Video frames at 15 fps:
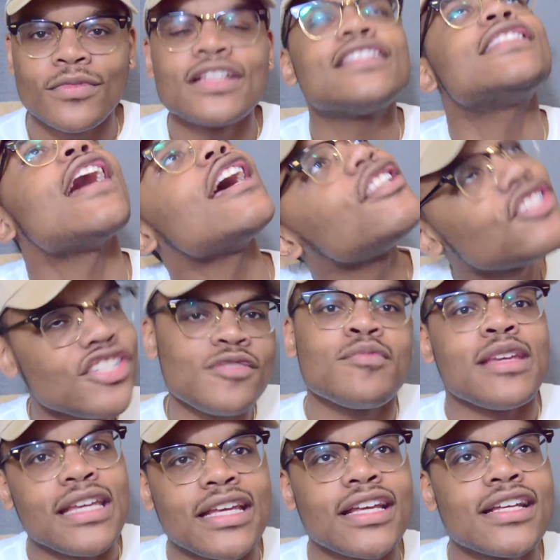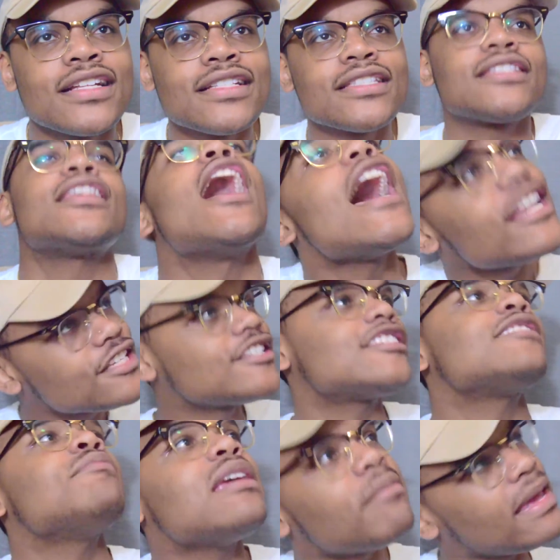Touch me.
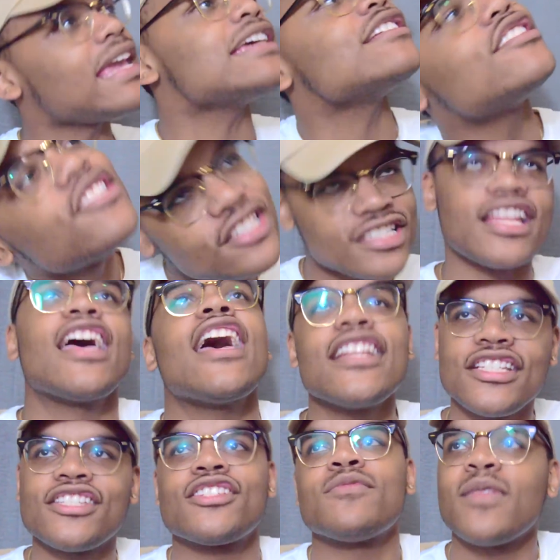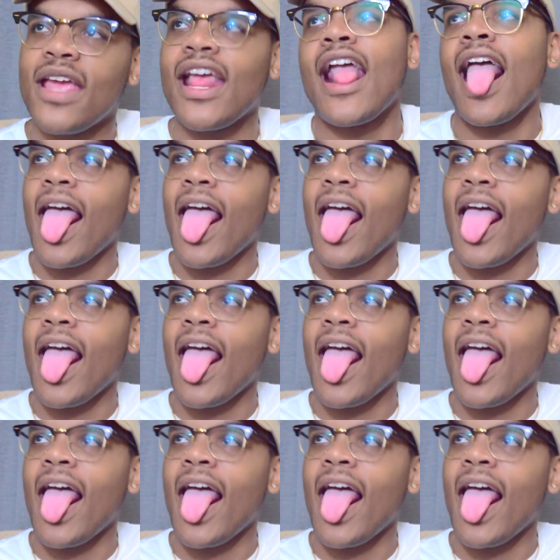Touch me, bitch. Touch me.